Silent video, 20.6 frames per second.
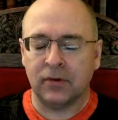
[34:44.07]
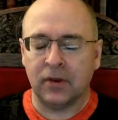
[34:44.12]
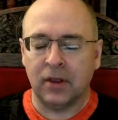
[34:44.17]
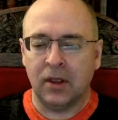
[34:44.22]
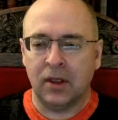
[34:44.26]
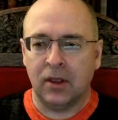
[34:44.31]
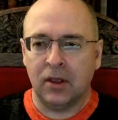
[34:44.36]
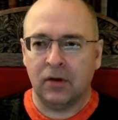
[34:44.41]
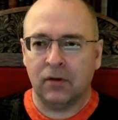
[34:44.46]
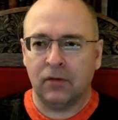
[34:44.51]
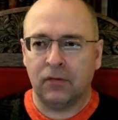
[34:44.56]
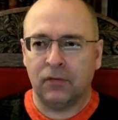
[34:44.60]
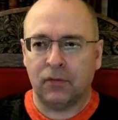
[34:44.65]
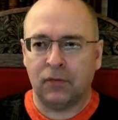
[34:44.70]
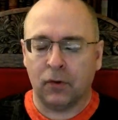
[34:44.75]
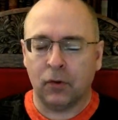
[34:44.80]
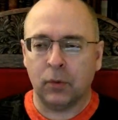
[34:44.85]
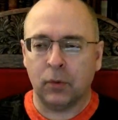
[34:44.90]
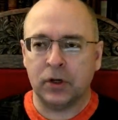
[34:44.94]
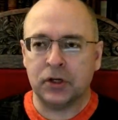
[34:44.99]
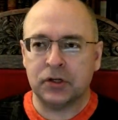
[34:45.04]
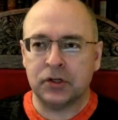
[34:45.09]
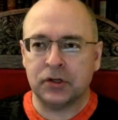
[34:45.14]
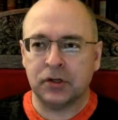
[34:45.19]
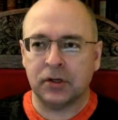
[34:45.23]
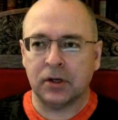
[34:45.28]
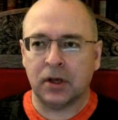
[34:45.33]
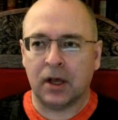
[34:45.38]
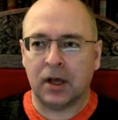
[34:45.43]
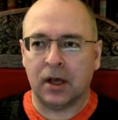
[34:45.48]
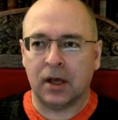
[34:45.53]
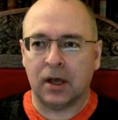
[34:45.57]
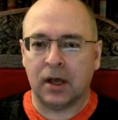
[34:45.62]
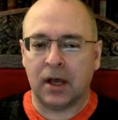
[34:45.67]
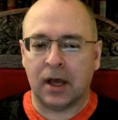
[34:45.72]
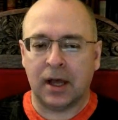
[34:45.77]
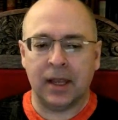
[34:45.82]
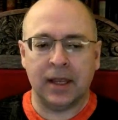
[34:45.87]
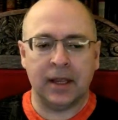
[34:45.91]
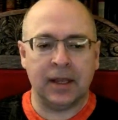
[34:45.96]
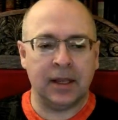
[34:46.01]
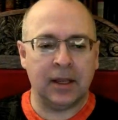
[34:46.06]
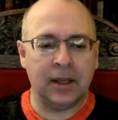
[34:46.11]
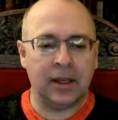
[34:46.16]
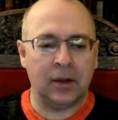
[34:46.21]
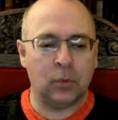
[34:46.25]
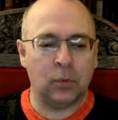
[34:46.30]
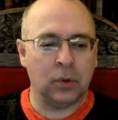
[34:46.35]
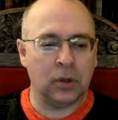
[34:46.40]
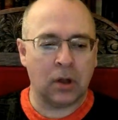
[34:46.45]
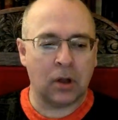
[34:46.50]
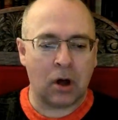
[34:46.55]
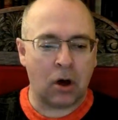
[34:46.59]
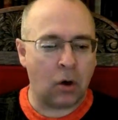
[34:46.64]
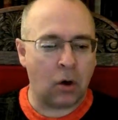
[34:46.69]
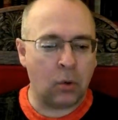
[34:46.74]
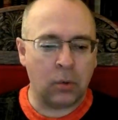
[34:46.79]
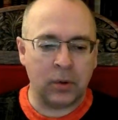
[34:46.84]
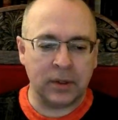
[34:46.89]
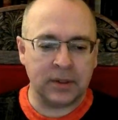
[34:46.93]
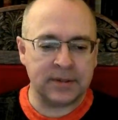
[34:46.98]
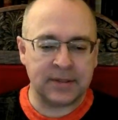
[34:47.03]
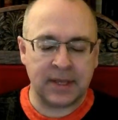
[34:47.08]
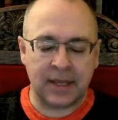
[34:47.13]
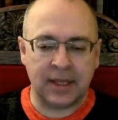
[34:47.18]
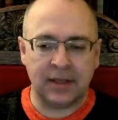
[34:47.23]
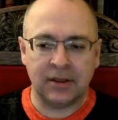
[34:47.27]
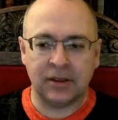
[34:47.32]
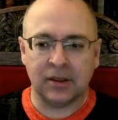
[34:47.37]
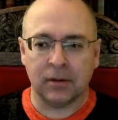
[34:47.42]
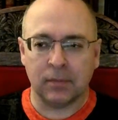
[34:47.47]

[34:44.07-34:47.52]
for which I will always hate them,